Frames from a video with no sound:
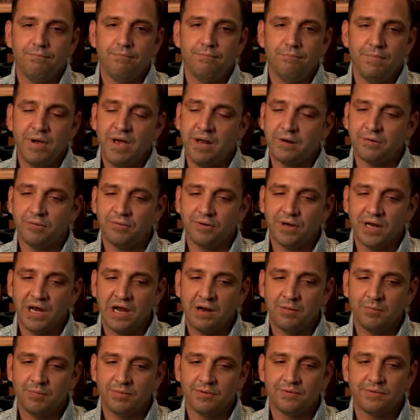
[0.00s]
Medical
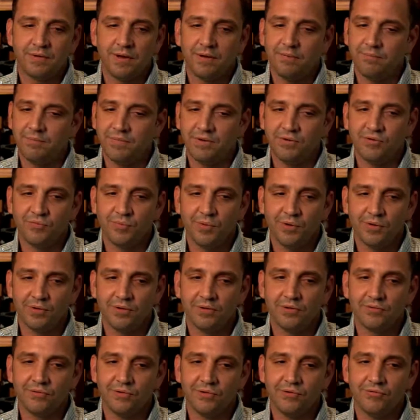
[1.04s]
cannabis I've been
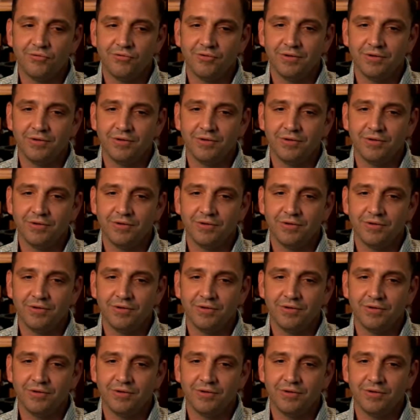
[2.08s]
smoking since